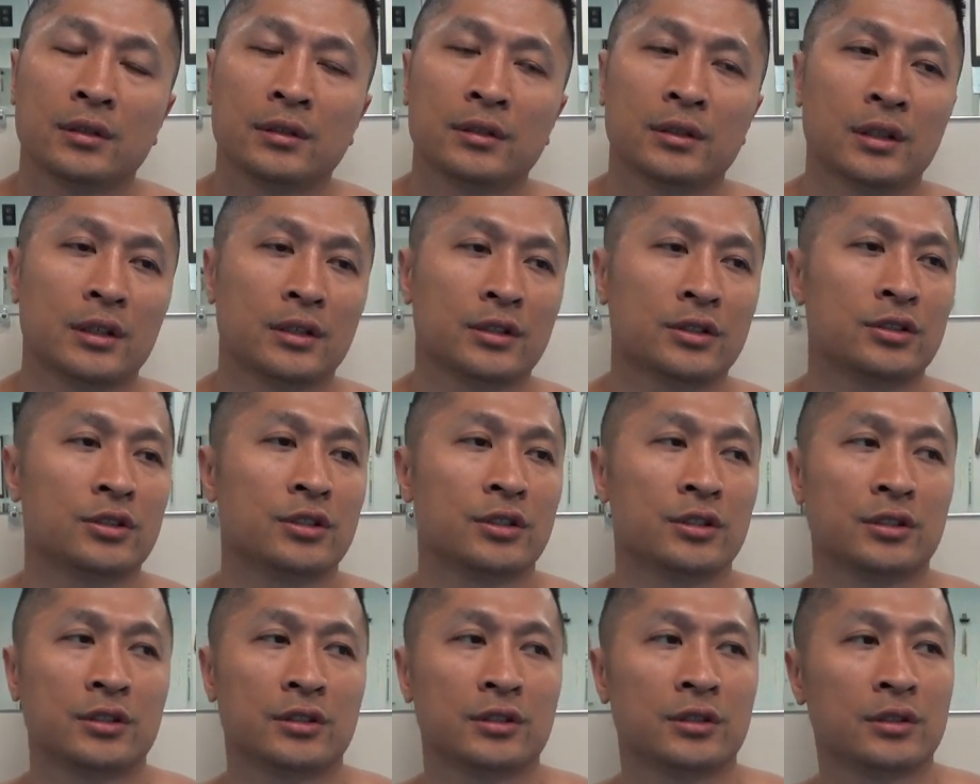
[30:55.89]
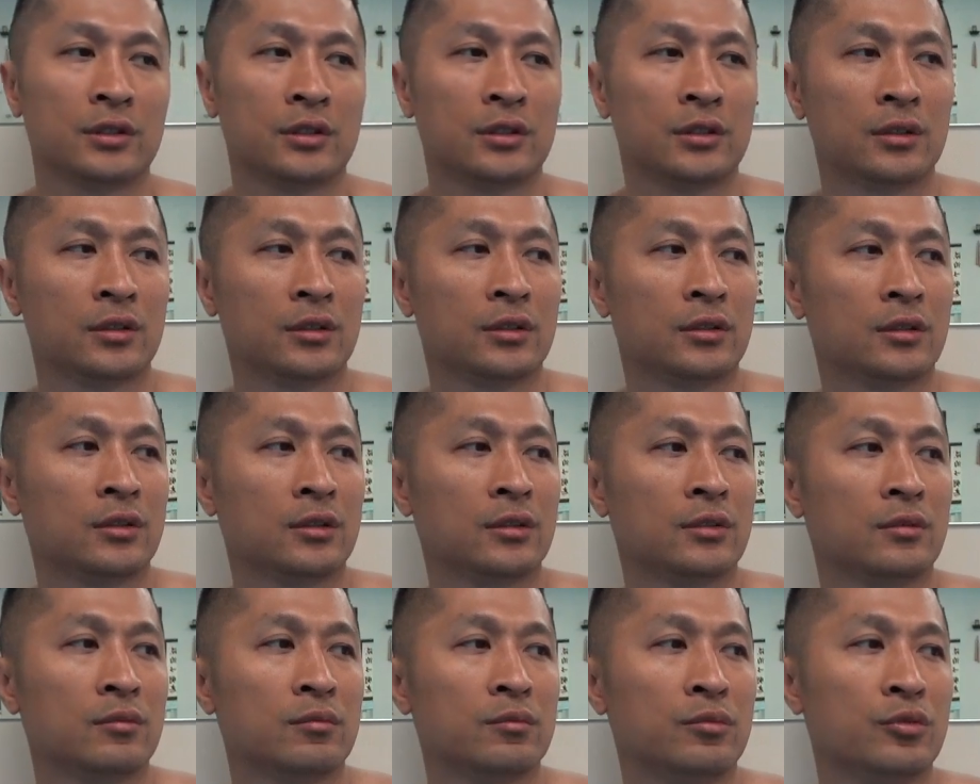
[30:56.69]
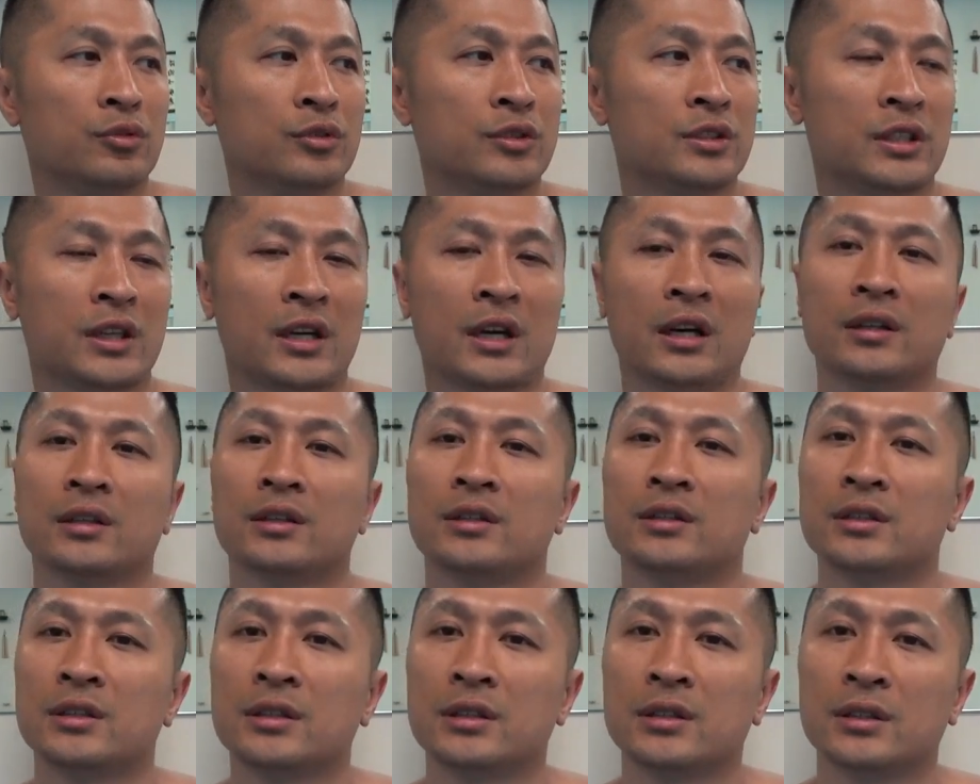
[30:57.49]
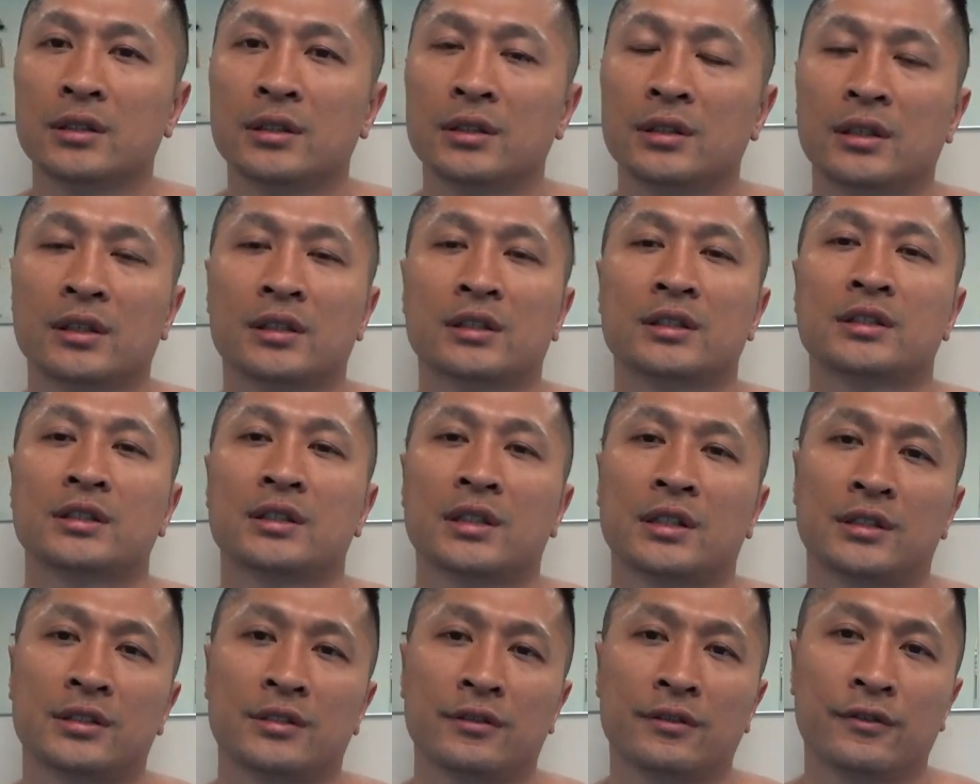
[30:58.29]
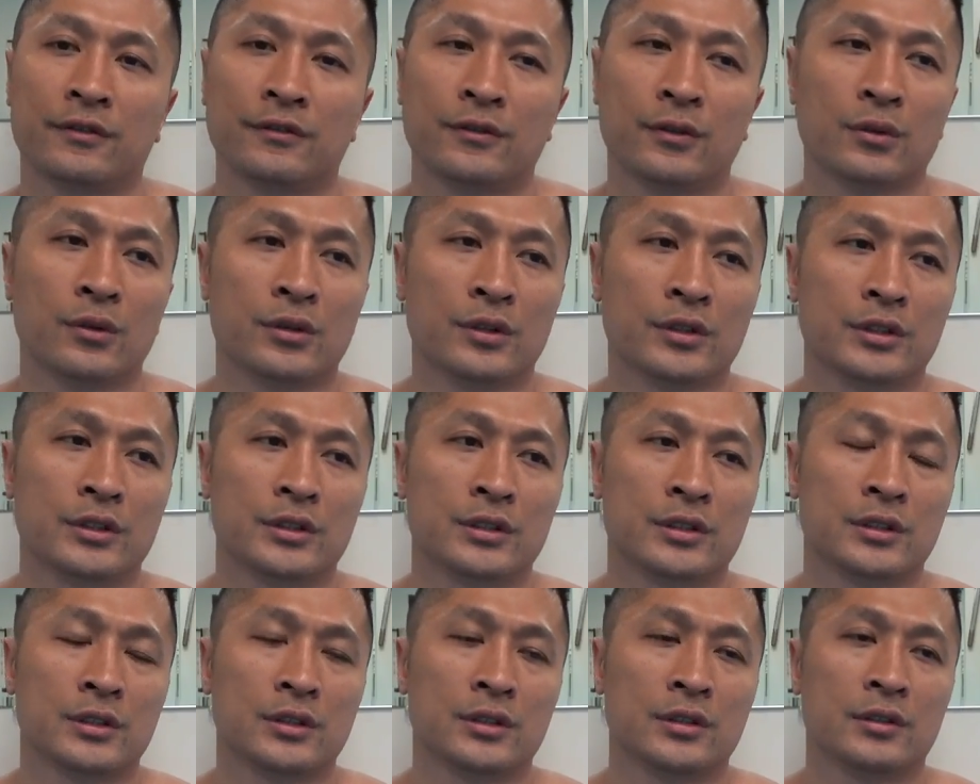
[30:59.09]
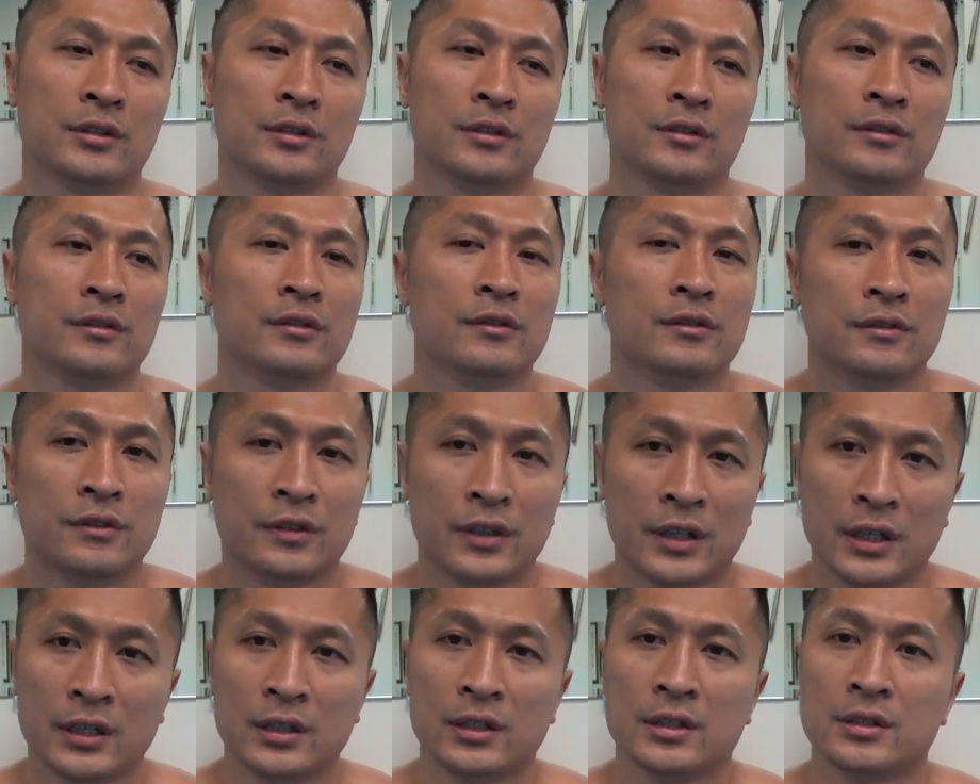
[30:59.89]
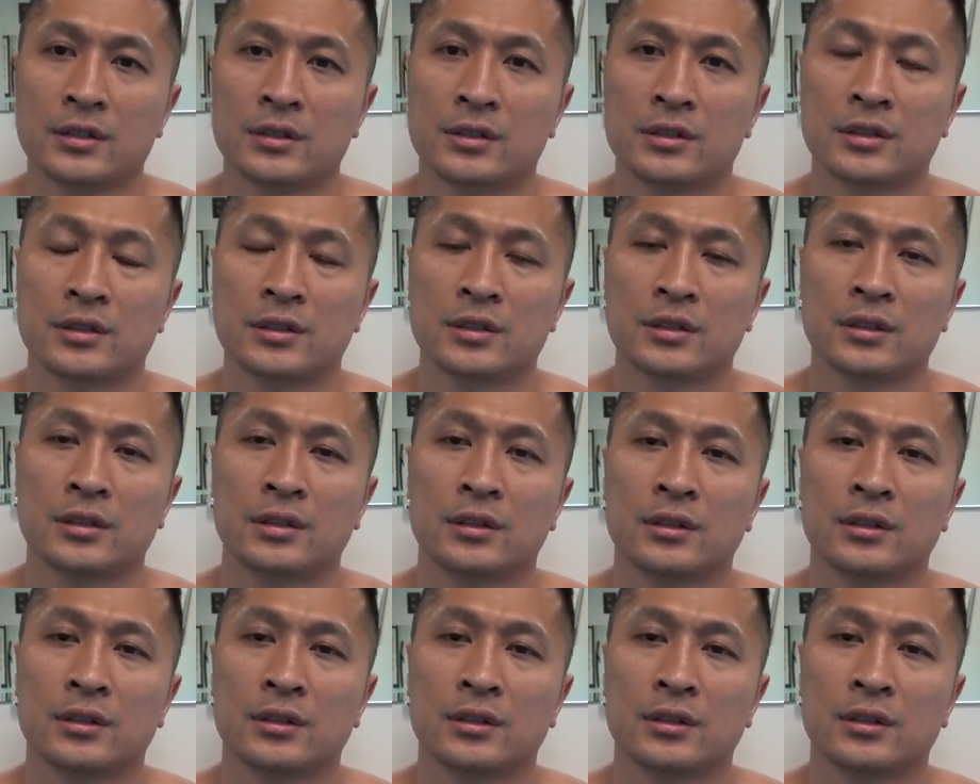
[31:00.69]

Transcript: That's just brutality, excessive force, violence.